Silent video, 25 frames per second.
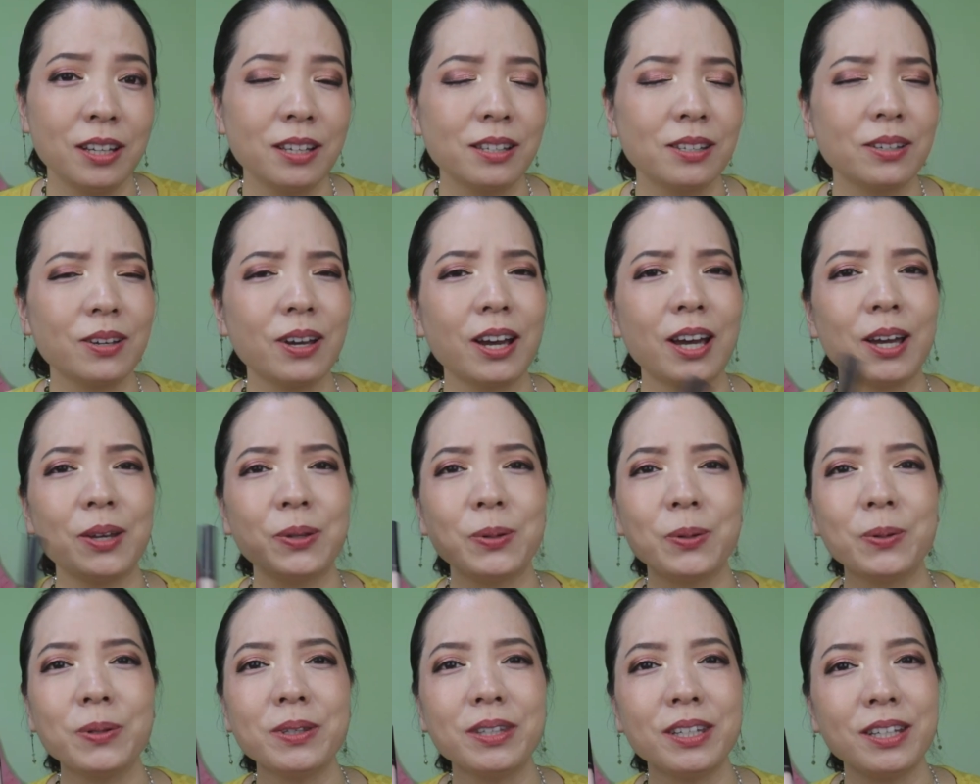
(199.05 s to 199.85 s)
So I
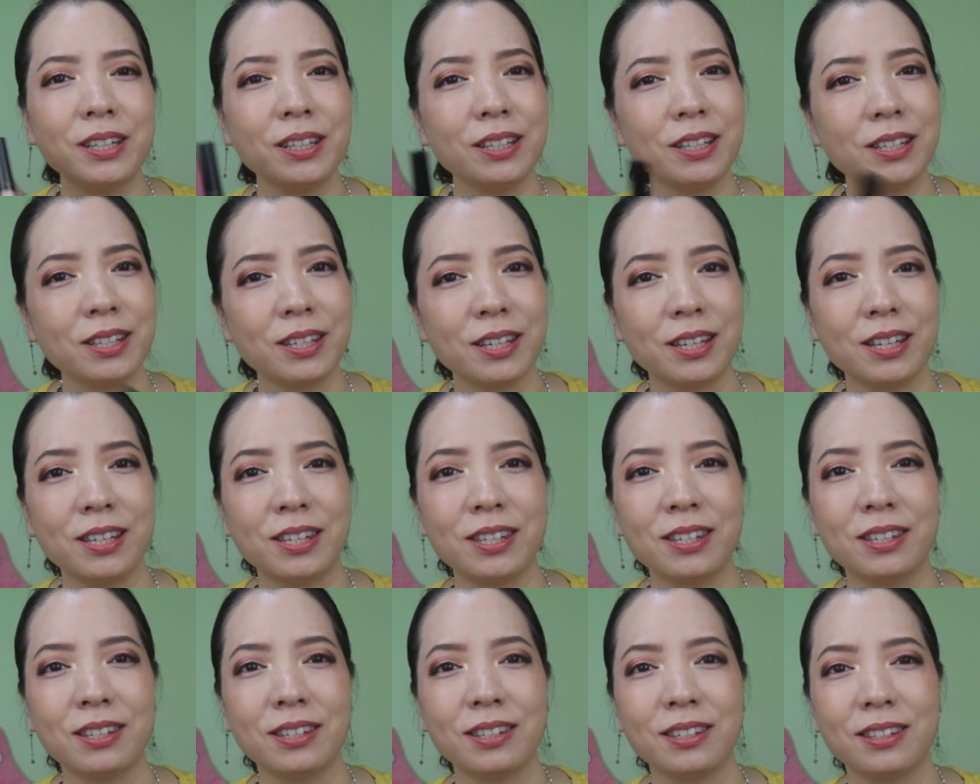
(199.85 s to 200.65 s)
don't think this
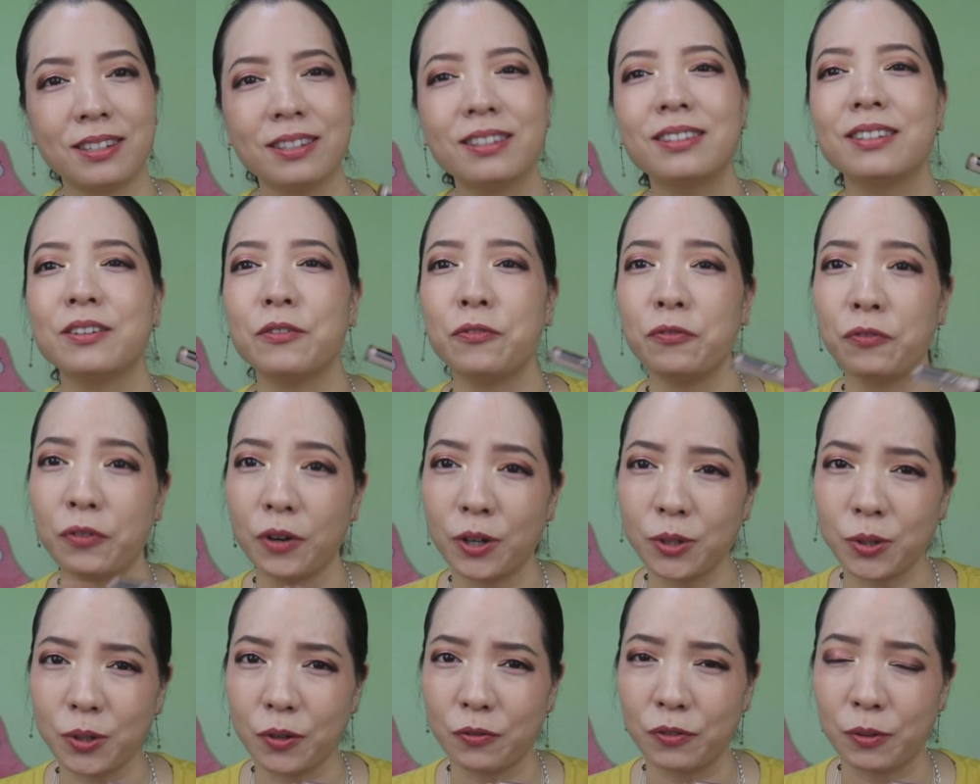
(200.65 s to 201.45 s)
is the
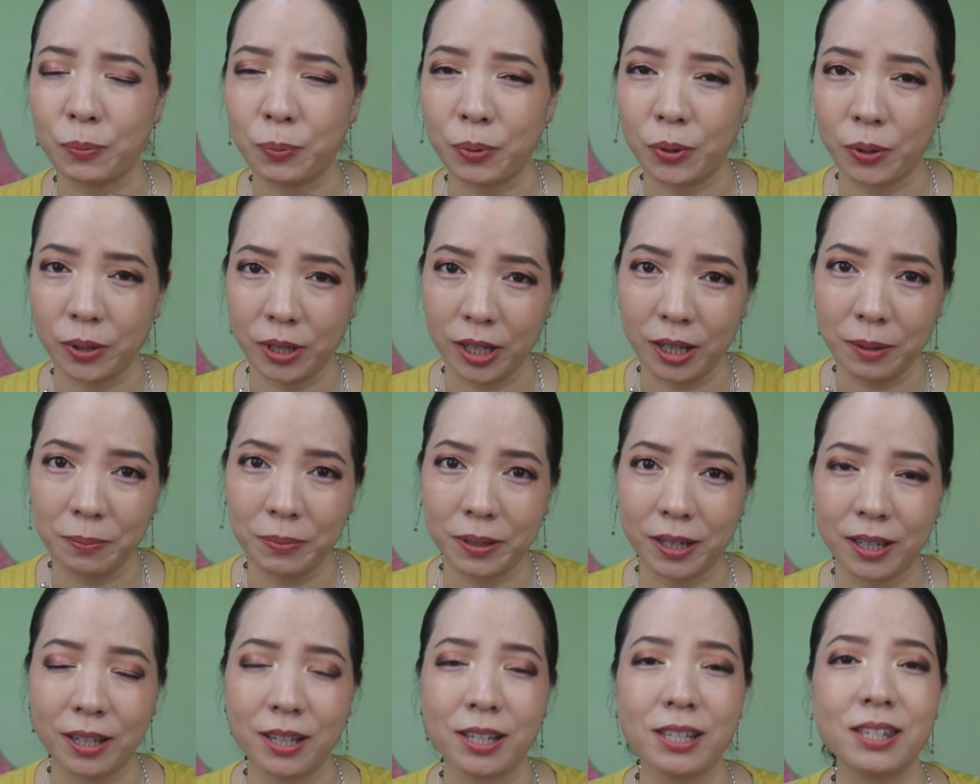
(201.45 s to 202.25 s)
fault of the product,
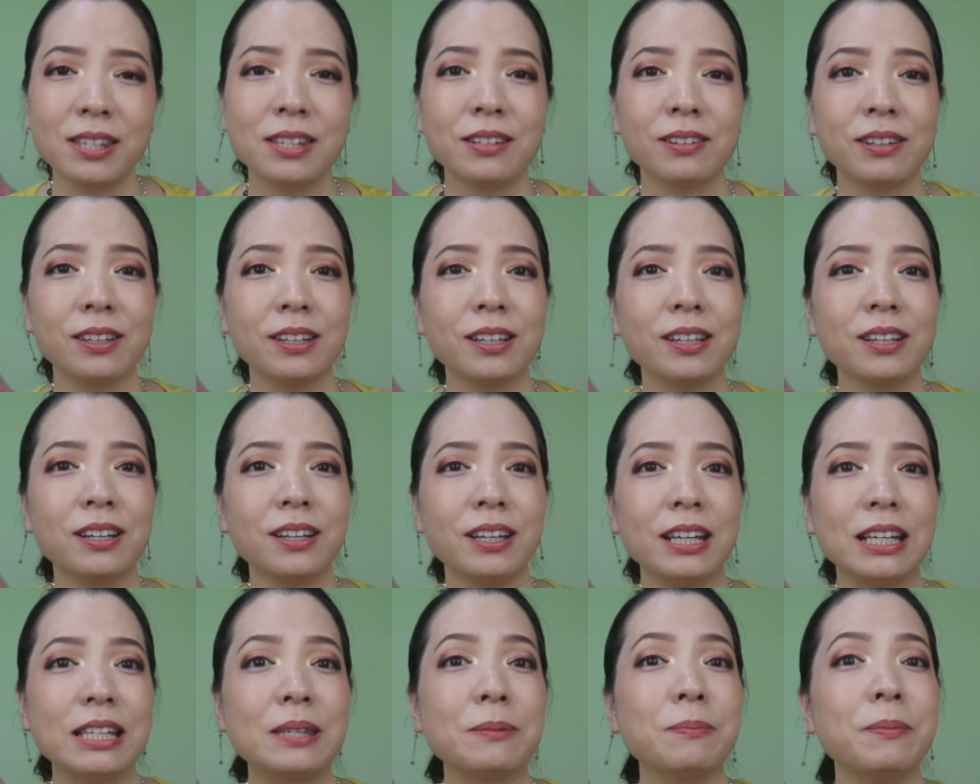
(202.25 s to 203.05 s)
because
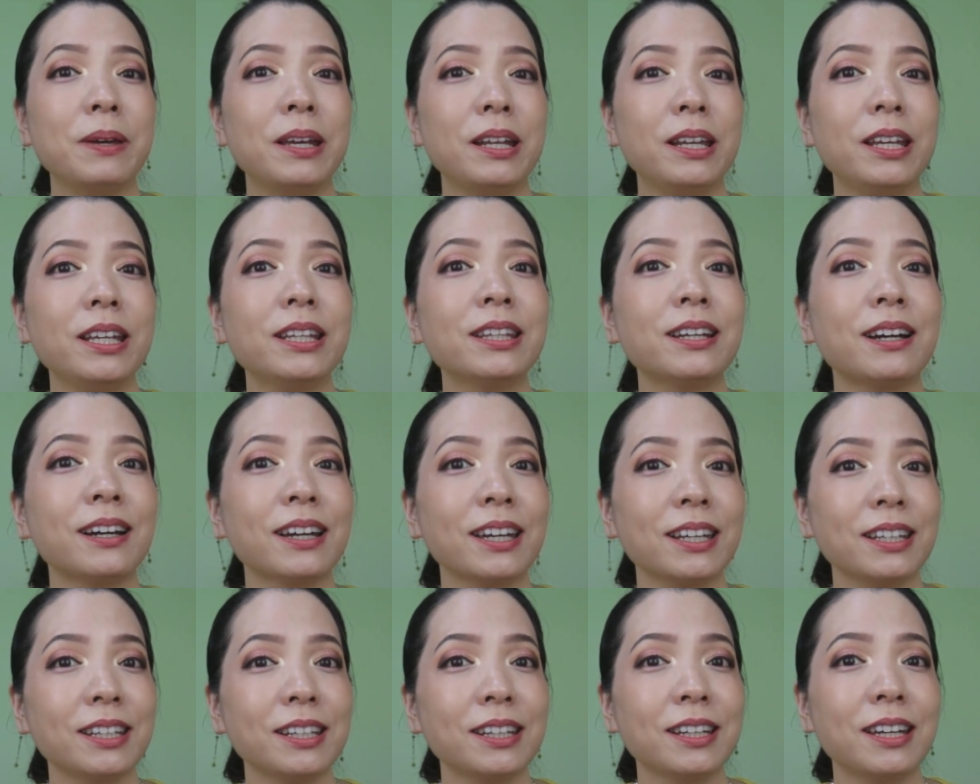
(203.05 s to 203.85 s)
SilkyGirl is mainly
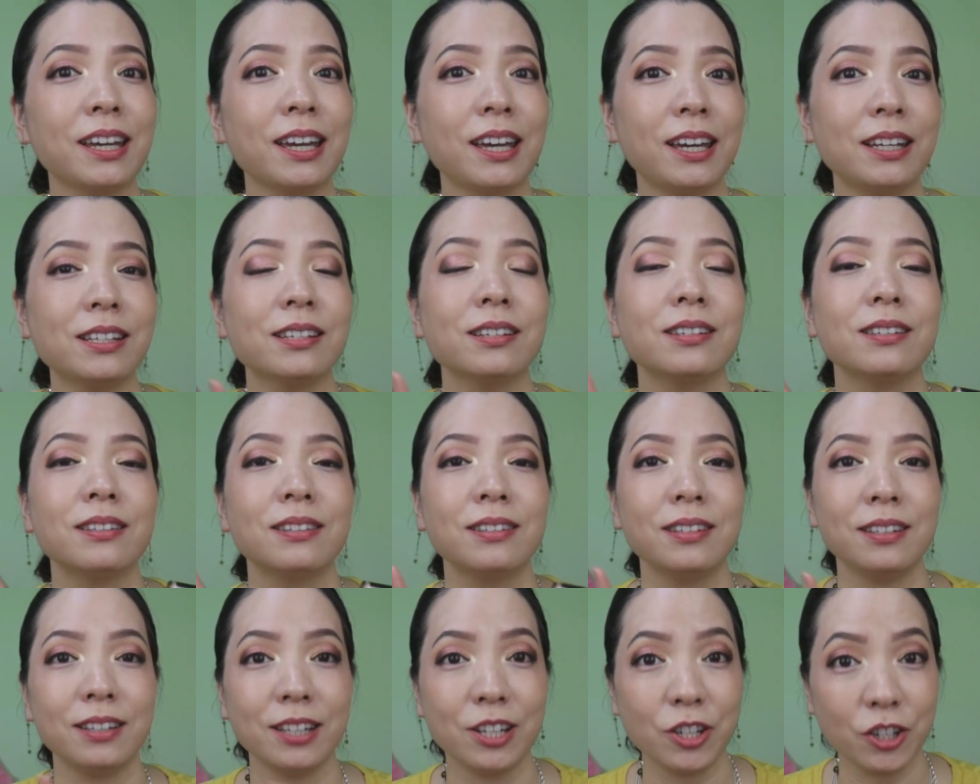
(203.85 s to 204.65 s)
targeting at
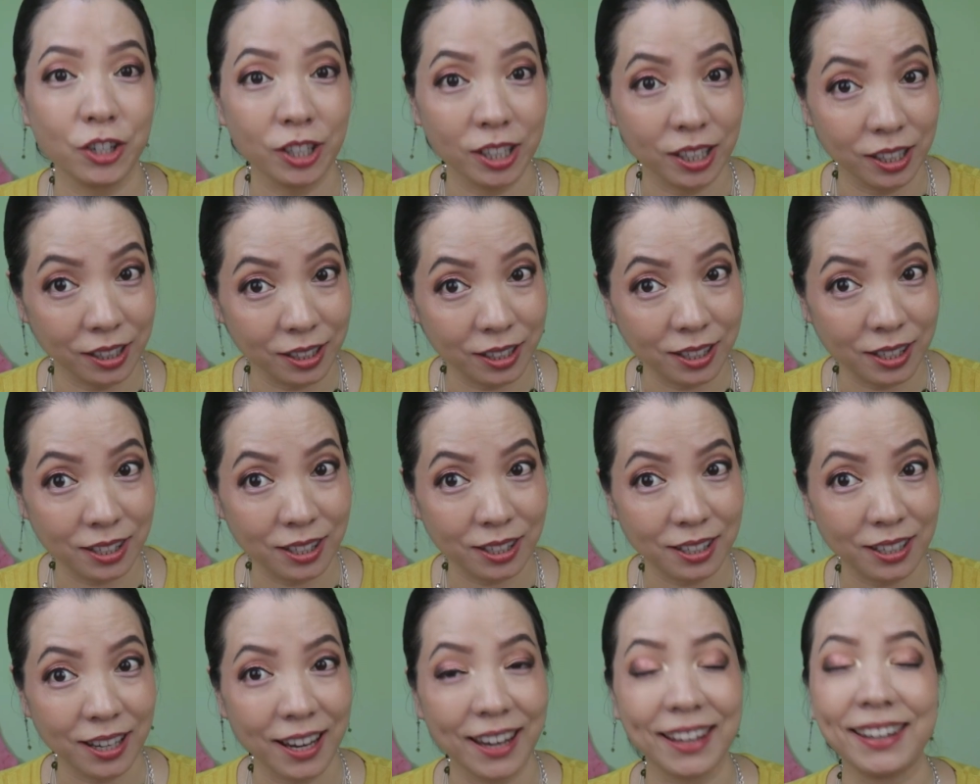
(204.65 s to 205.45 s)
teenager
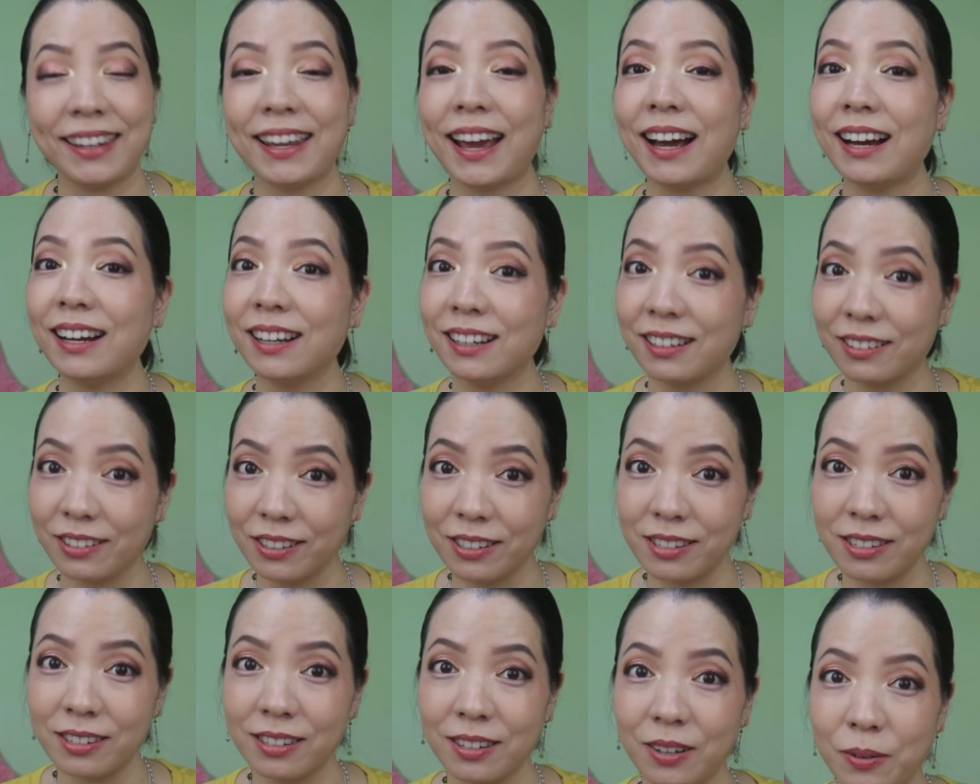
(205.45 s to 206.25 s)
girls and young
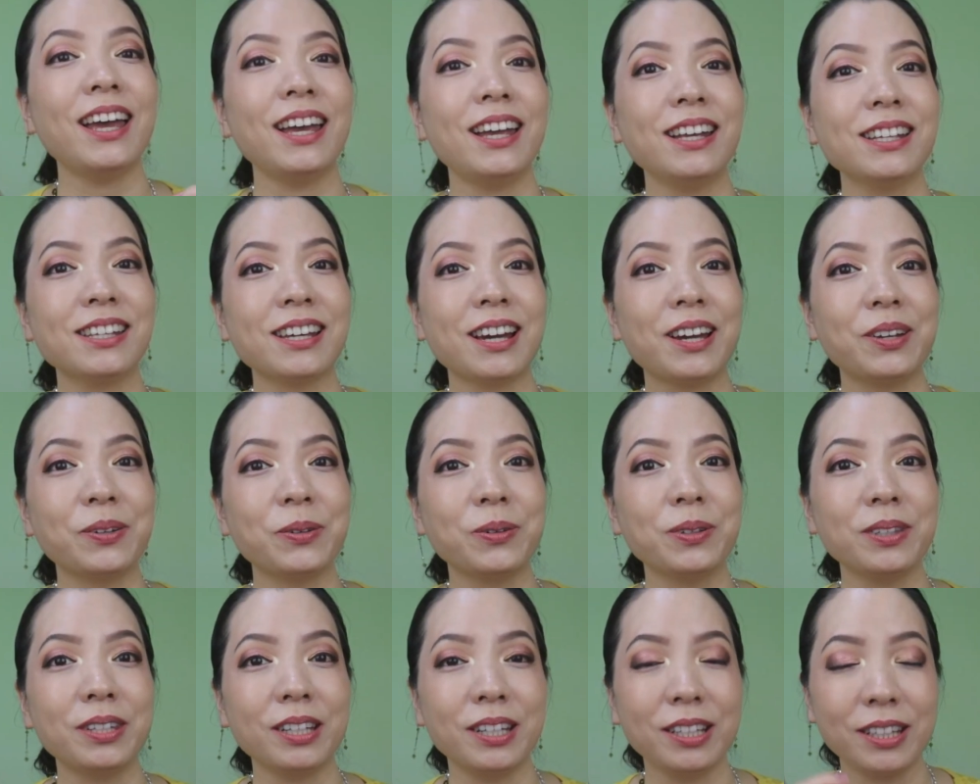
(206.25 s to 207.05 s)
girls, and I
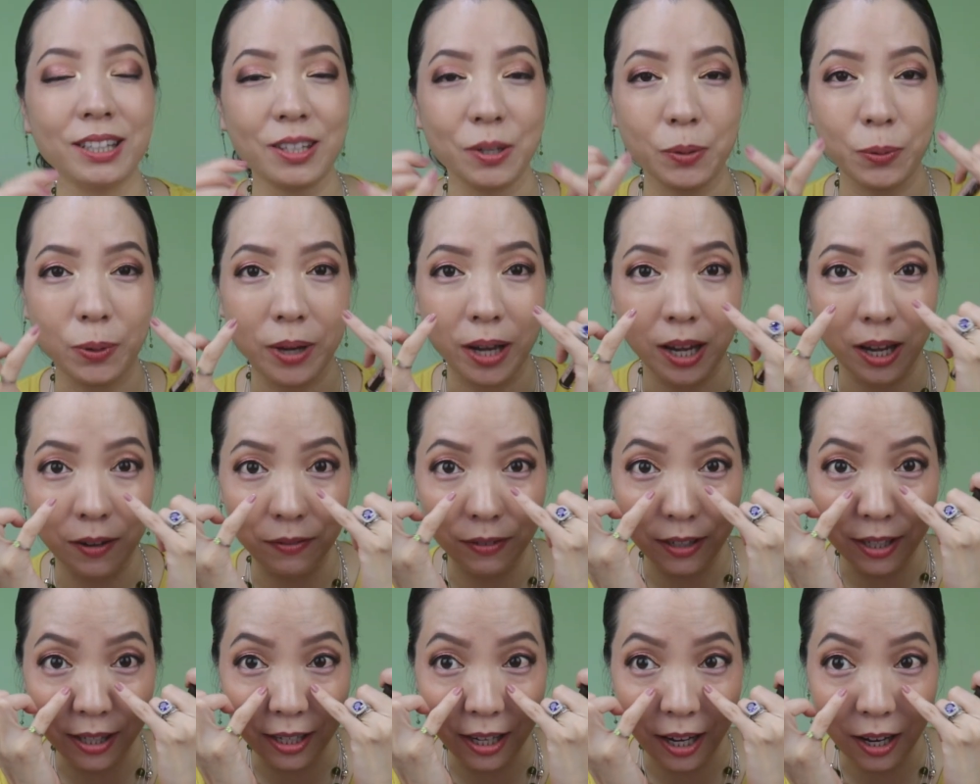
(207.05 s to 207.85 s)
don't think they will have
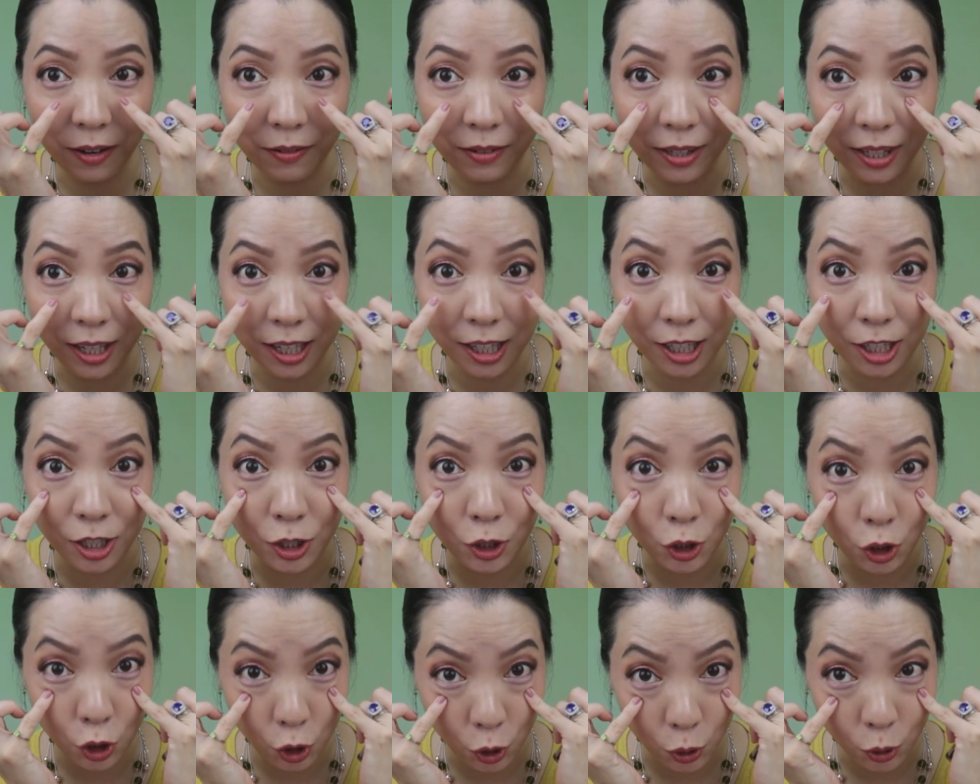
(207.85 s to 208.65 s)
this kind of skin
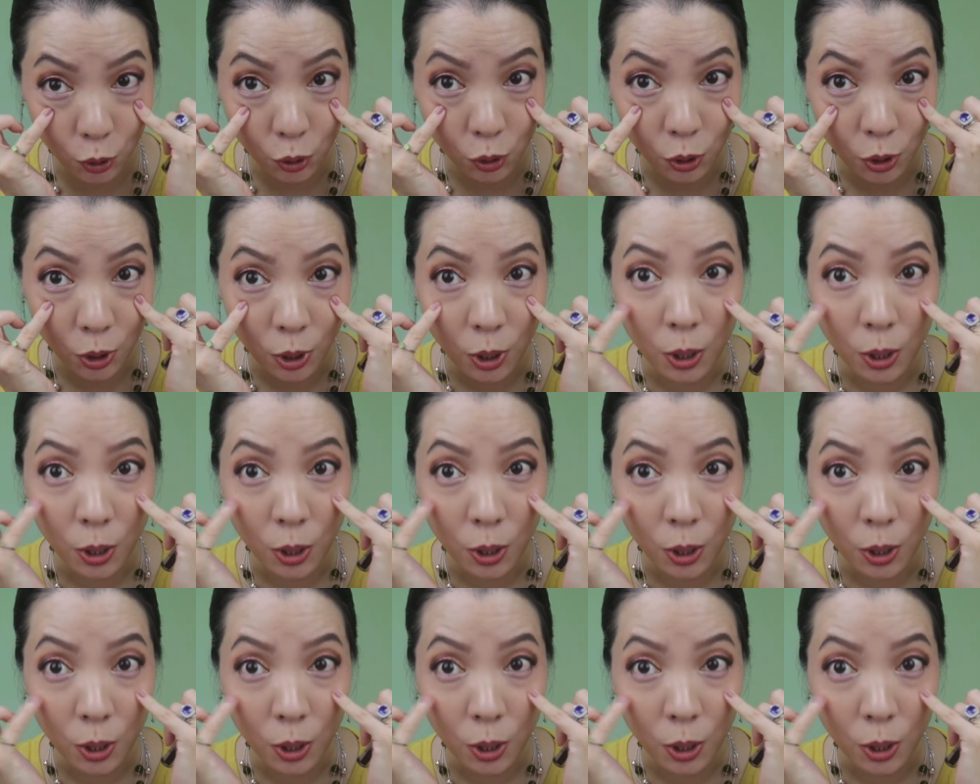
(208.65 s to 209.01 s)
issue.